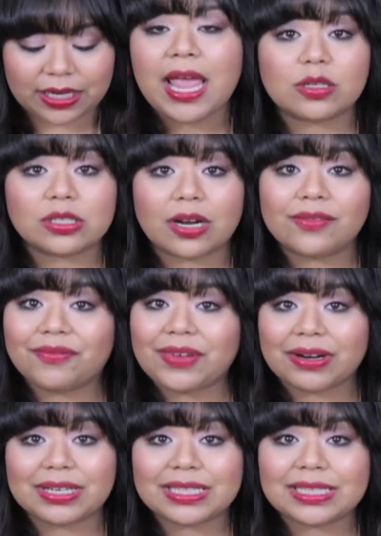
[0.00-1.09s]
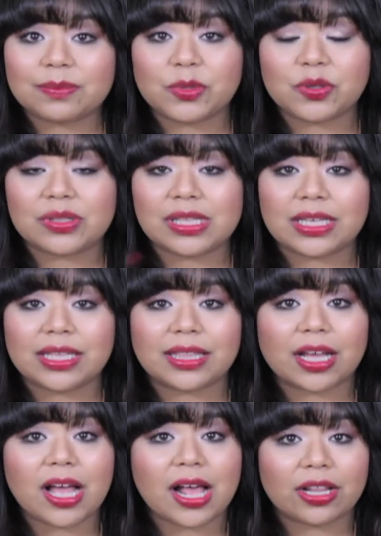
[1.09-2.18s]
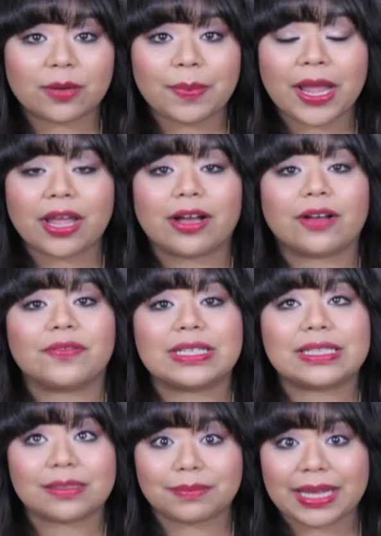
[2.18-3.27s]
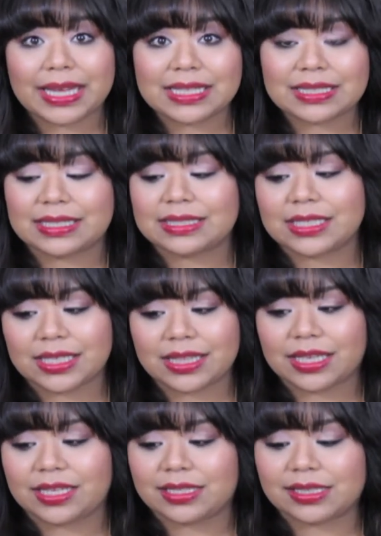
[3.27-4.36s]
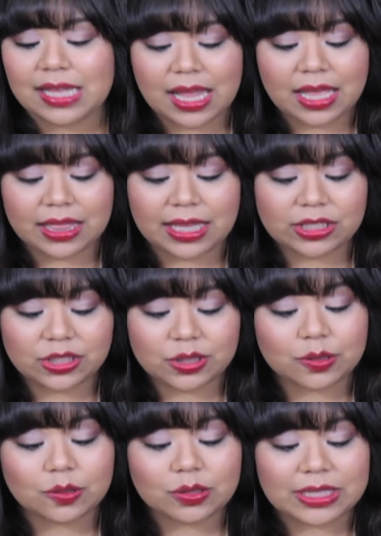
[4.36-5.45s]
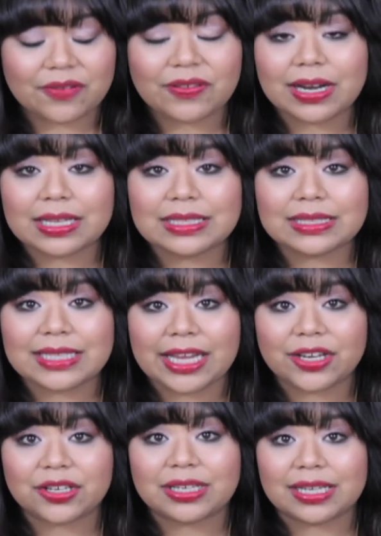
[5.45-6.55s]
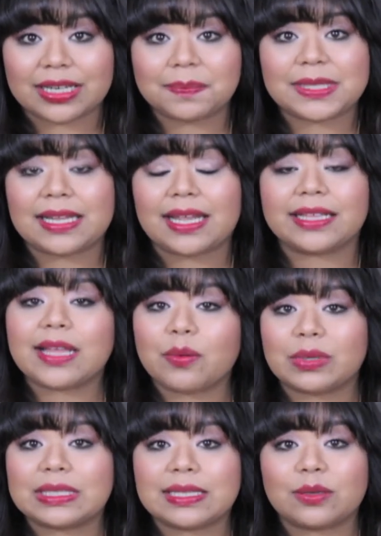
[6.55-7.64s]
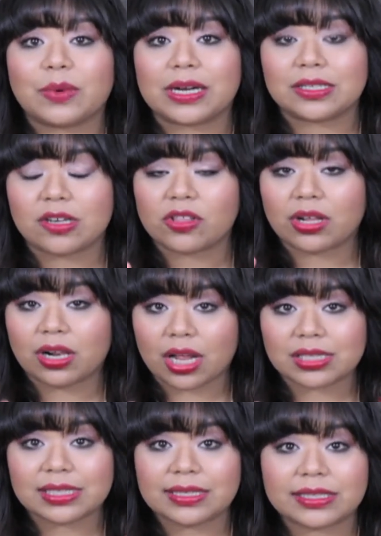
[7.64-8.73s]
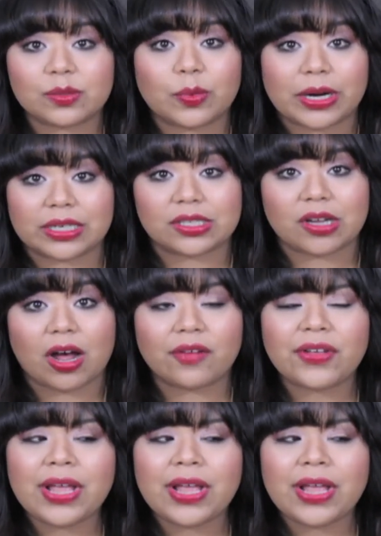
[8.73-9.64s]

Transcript: It goes on very smoothly. The color payoff is amazing to these. They do definitely stain your lips. I like that once it wears, or the glossiness wears off.